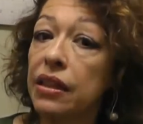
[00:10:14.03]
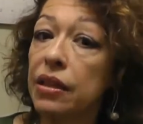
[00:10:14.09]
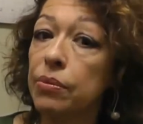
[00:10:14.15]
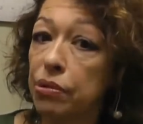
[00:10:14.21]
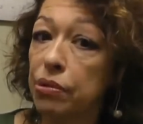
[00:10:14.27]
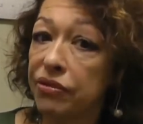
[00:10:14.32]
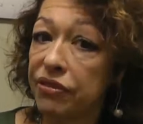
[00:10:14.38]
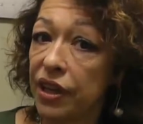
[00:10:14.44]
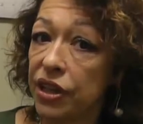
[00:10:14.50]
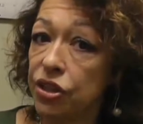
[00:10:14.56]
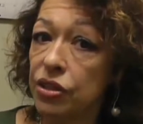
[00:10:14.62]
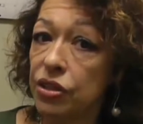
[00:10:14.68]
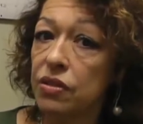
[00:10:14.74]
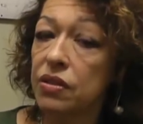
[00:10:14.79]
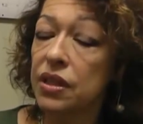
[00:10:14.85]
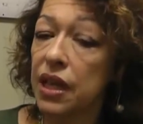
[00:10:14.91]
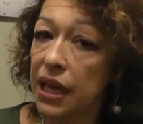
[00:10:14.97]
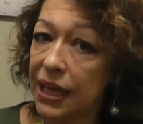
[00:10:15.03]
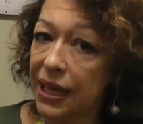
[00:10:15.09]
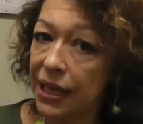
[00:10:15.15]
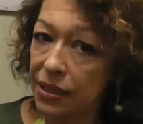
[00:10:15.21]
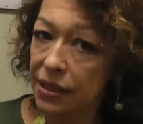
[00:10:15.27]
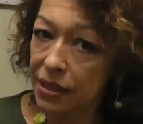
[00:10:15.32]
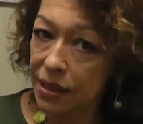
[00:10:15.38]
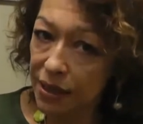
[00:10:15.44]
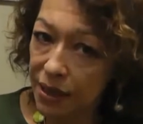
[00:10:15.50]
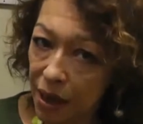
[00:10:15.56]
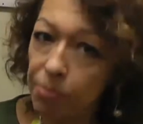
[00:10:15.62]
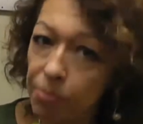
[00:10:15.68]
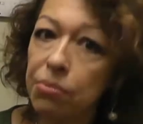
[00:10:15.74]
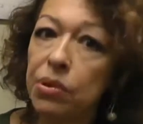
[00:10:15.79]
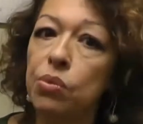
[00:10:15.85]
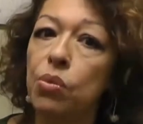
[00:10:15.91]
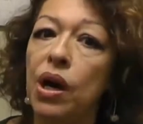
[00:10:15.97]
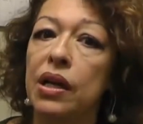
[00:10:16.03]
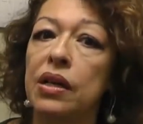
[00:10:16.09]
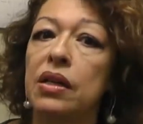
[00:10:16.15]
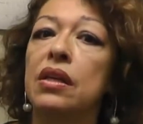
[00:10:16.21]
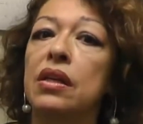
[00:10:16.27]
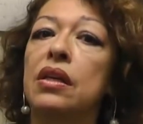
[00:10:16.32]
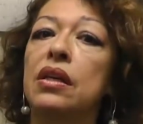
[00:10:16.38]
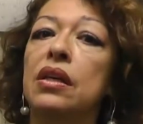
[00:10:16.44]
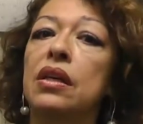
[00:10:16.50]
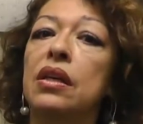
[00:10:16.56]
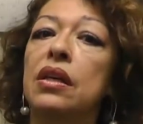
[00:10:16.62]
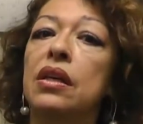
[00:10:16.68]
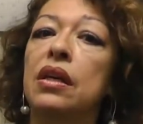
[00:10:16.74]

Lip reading: in the professional setting is number one.